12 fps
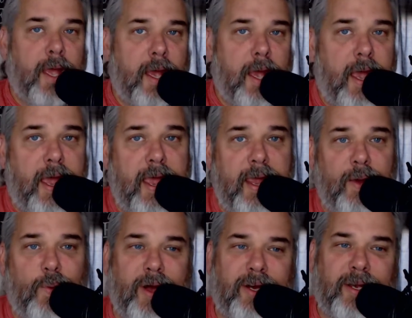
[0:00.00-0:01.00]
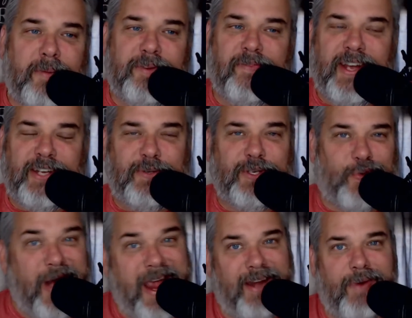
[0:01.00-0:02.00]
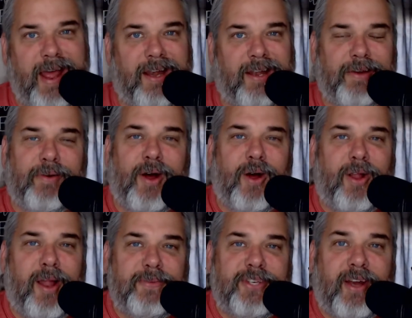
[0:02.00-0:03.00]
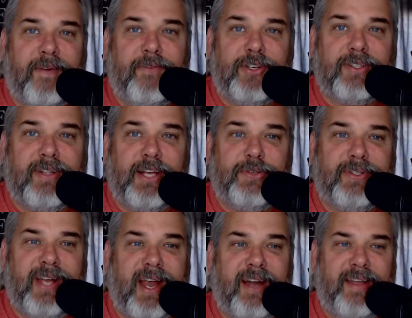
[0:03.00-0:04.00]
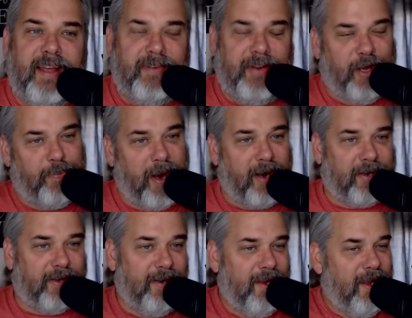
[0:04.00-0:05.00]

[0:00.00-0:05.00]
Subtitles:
Hey, welcome to Veterans Rant, Rattle, and Roll. I'm Sergeant First Class Retired David O. Parker.